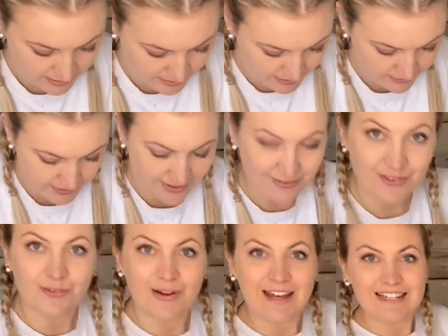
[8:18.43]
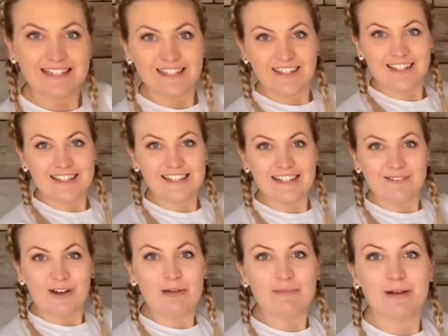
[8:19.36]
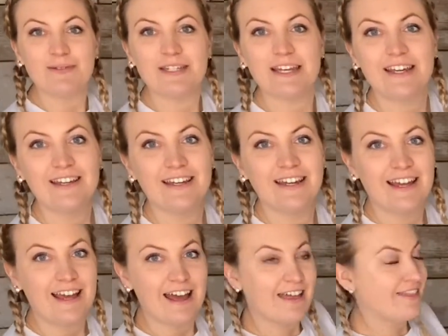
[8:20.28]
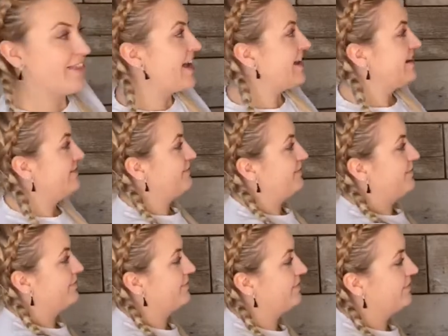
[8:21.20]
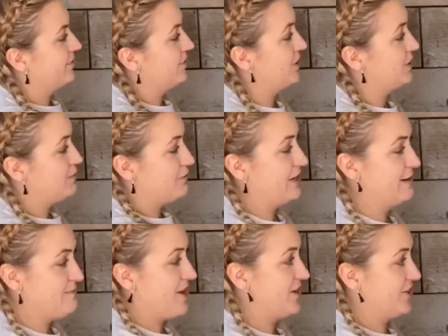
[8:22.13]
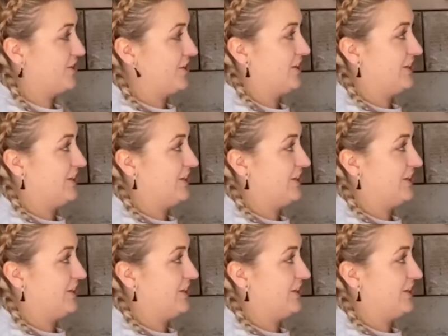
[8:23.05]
Move out of the way so you can see what I'm up to. And then just pretty much